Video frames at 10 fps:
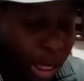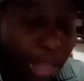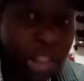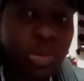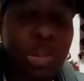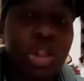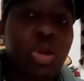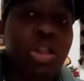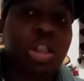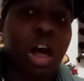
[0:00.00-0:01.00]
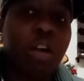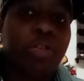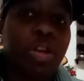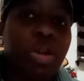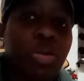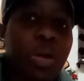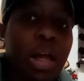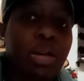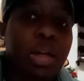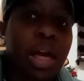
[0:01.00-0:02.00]
I just wanted to talk to y'all for a little
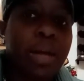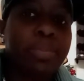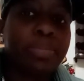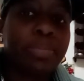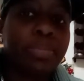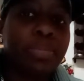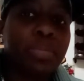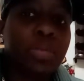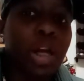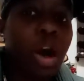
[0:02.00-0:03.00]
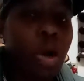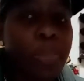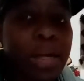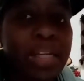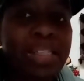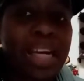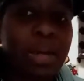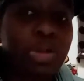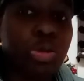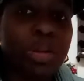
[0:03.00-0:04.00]
while, okay? Hope I didn't take
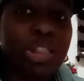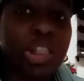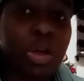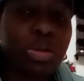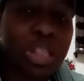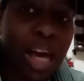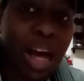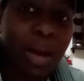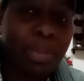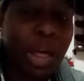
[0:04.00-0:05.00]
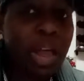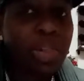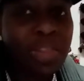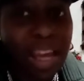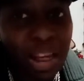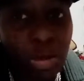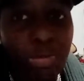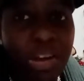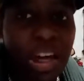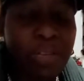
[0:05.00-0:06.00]
up too much of your time. Thank you
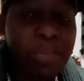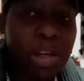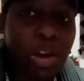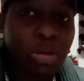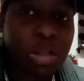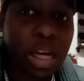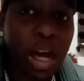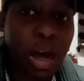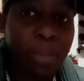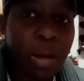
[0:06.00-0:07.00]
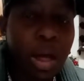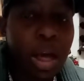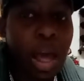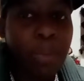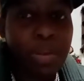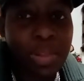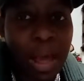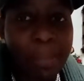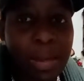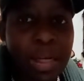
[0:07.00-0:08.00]
for giving me your time. And with
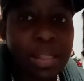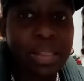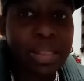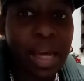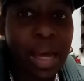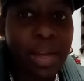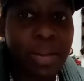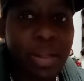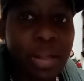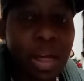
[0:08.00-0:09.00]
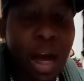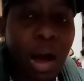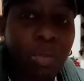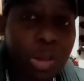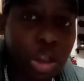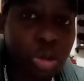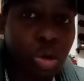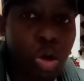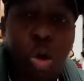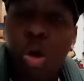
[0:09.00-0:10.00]
that being said, I wish you
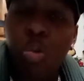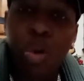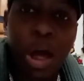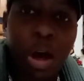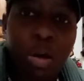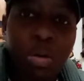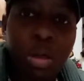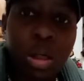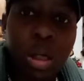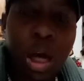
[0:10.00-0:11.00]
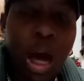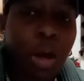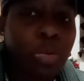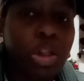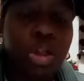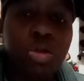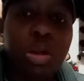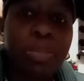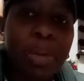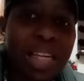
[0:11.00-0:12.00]
all well. I wish you
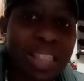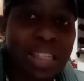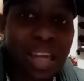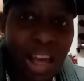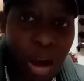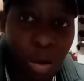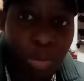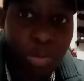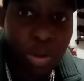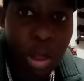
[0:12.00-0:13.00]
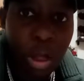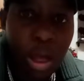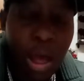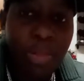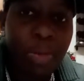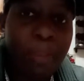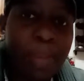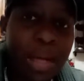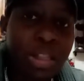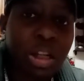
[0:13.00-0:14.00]
the best of health and the
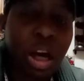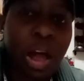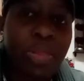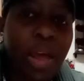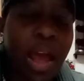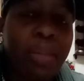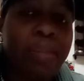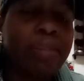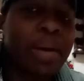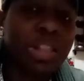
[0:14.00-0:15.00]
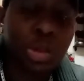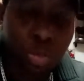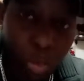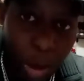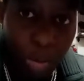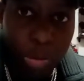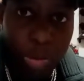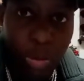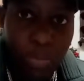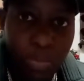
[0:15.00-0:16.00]
best and much wealth.